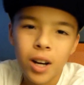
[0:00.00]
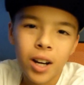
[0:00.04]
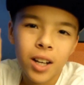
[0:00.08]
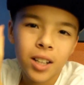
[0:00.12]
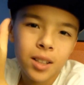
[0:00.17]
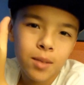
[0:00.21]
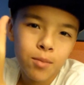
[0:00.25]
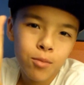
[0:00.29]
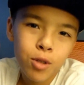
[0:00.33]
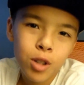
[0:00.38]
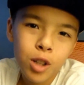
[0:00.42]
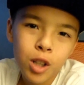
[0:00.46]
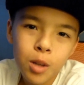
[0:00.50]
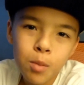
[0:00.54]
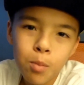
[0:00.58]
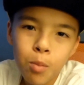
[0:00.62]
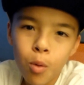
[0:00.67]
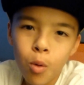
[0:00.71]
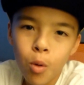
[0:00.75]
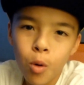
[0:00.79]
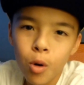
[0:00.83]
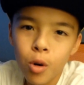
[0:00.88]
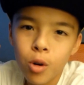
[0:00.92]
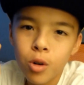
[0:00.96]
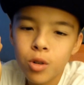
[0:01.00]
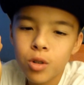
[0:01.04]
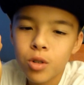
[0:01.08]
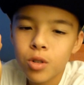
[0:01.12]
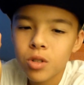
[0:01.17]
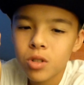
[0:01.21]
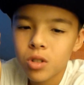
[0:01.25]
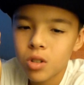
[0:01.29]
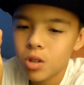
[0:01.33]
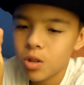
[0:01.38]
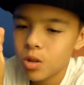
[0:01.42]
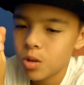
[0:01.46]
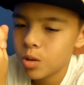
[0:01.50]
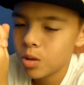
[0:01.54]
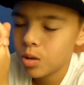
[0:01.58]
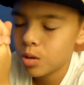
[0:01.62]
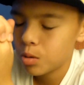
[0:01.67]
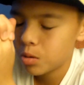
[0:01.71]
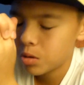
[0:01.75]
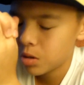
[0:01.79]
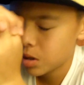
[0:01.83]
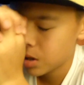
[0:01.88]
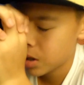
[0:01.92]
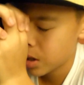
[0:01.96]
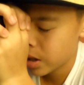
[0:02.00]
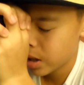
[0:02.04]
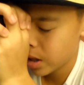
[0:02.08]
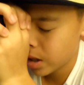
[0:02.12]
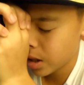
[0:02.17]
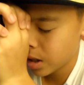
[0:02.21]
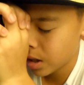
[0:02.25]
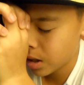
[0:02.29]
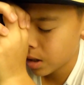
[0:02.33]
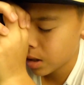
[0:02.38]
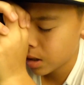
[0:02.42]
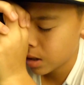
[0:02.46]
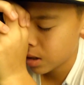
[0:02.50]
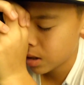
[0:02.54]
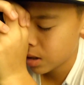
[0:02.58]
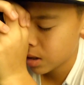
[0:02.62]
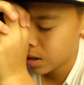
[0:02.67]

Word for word: guys. I'm really bored, so yeah.